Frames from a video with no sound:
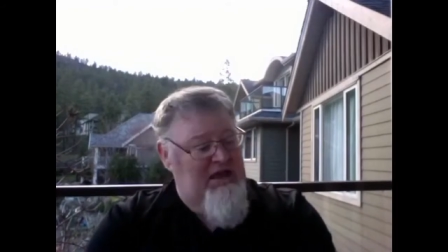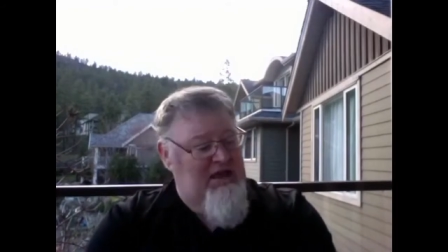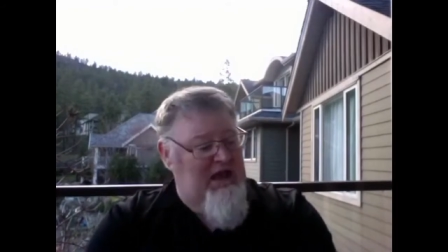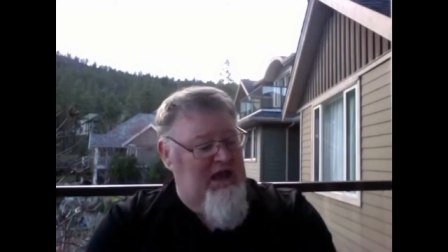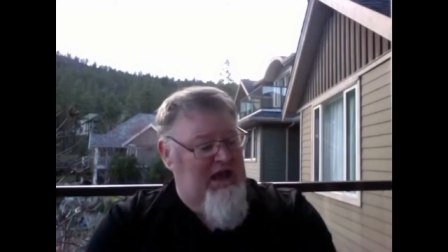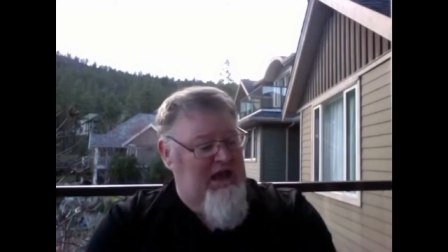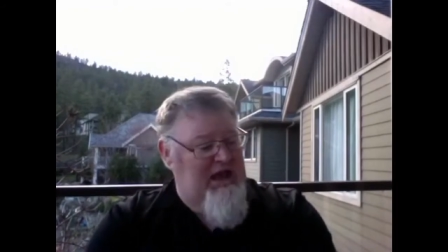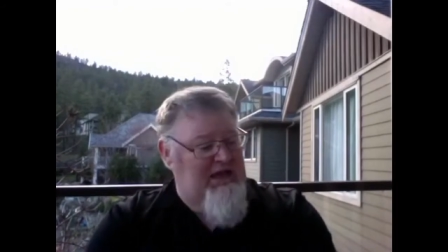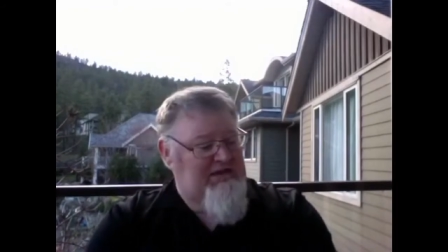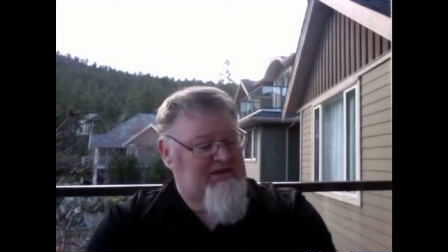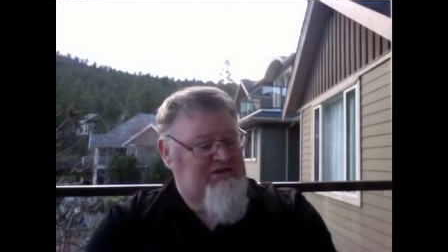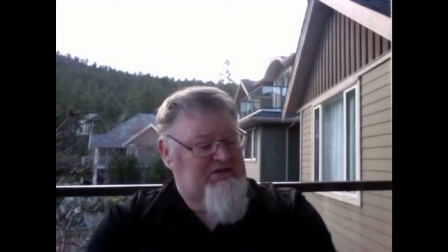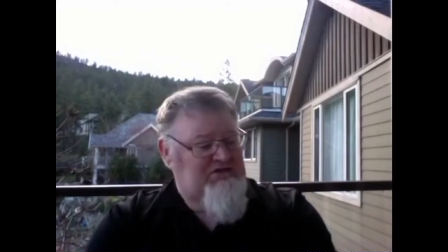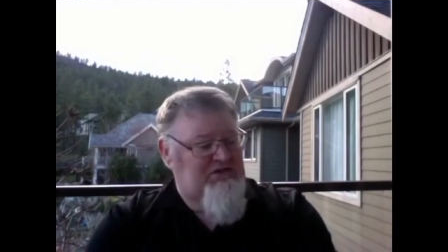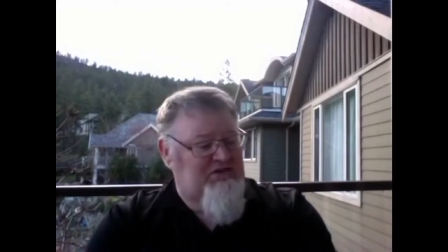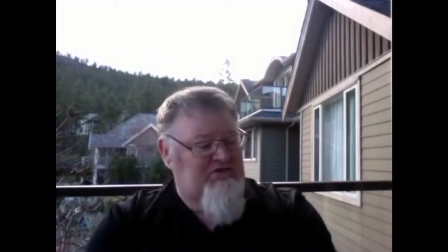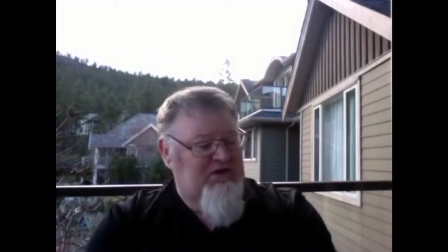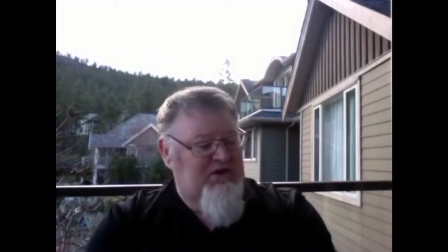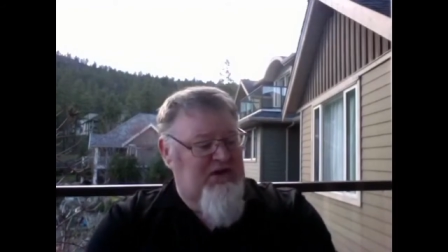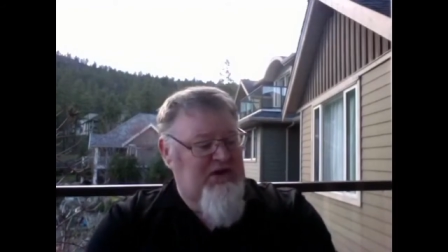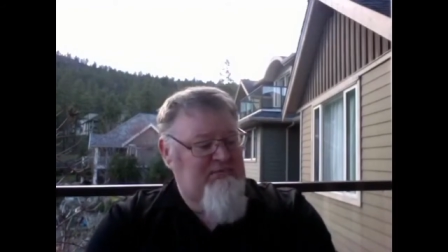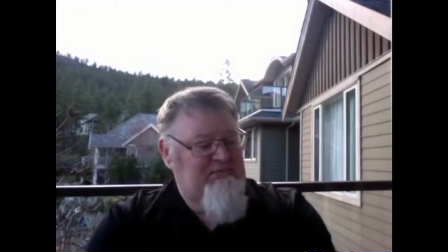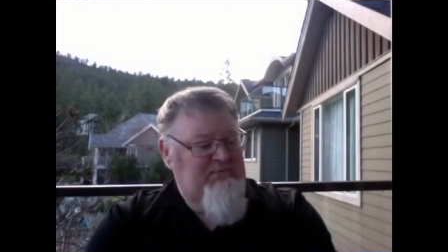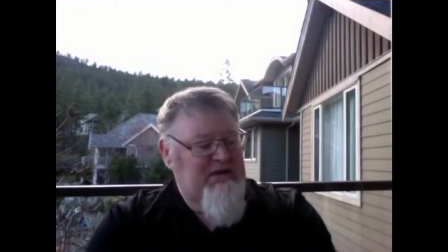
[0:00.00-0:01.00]
And so for
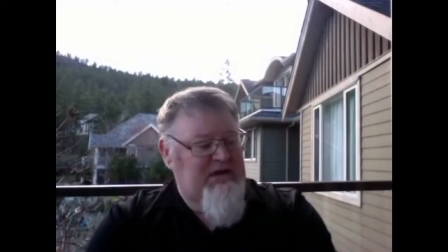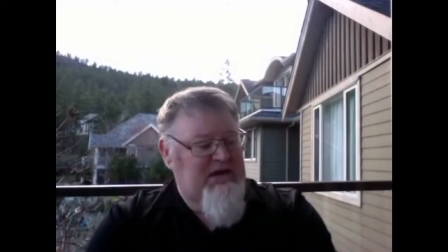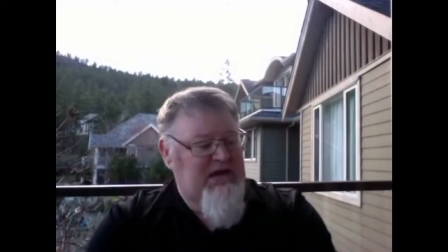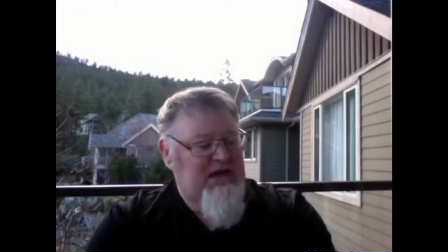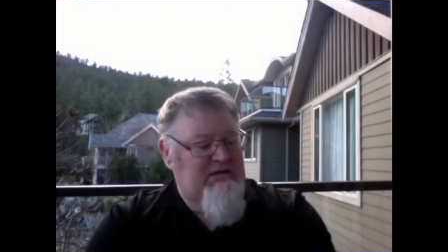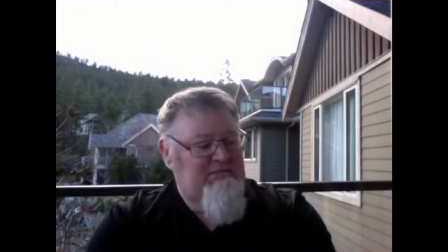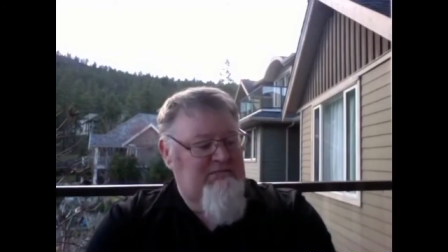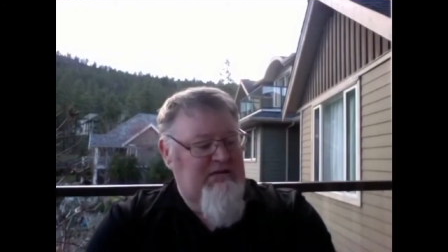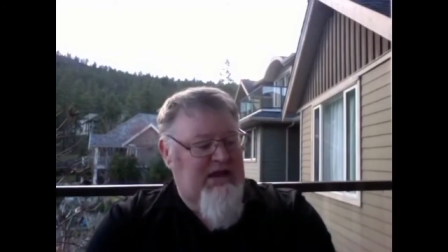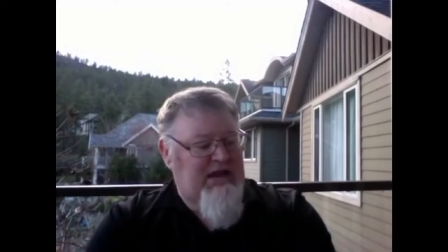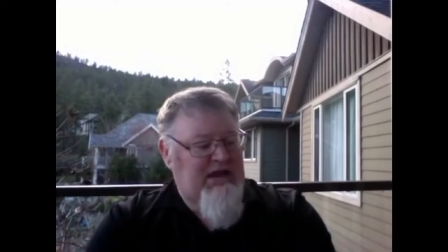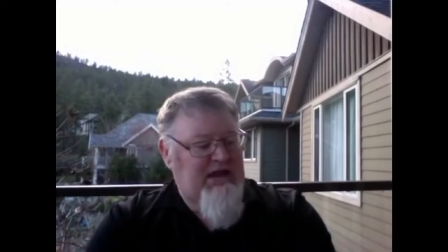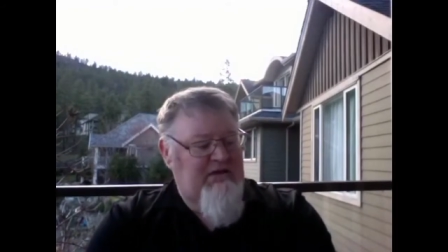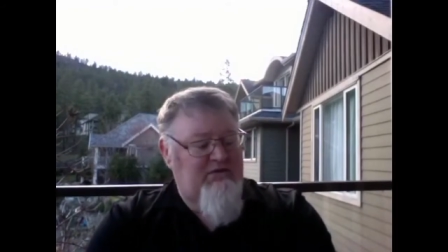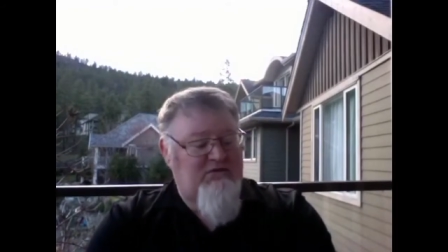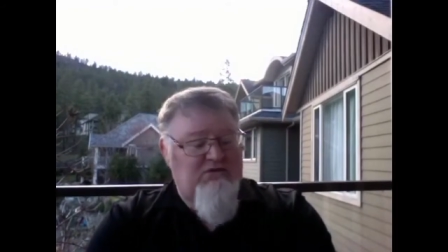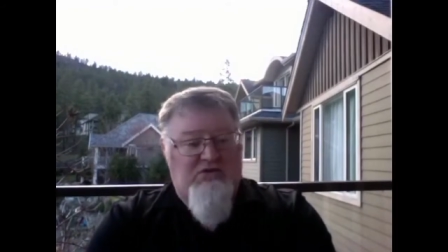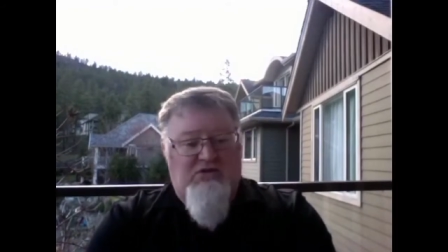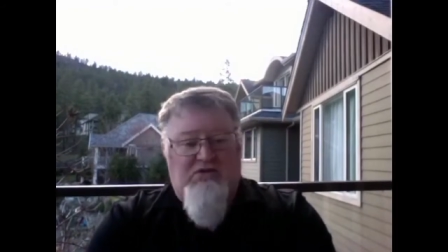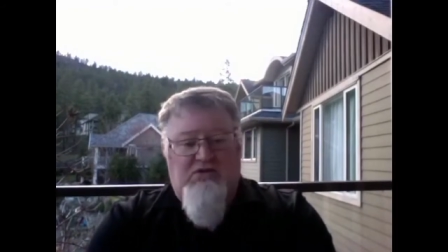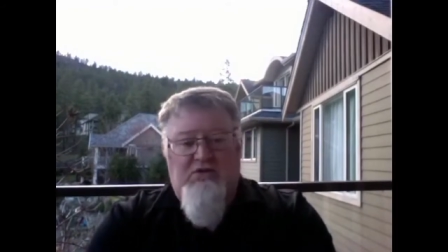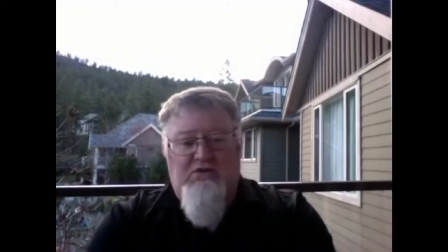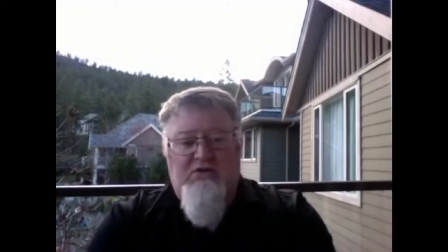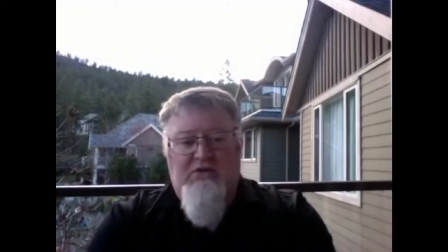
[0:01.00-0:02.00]
him to come down
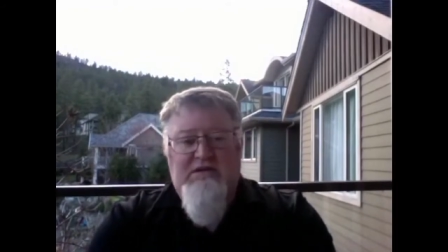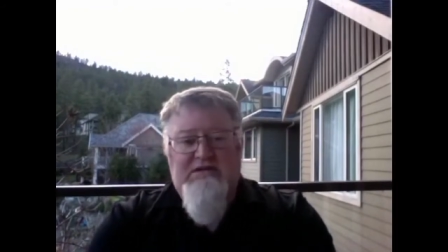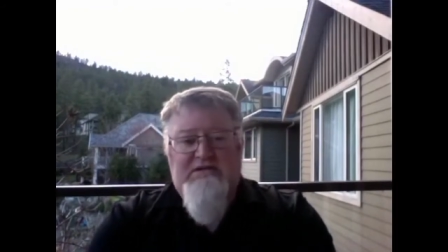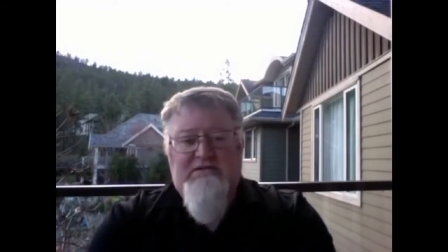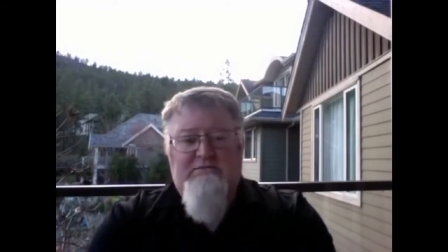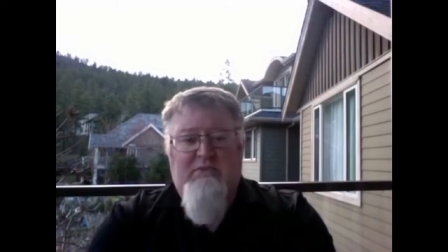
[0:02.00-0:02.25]
to this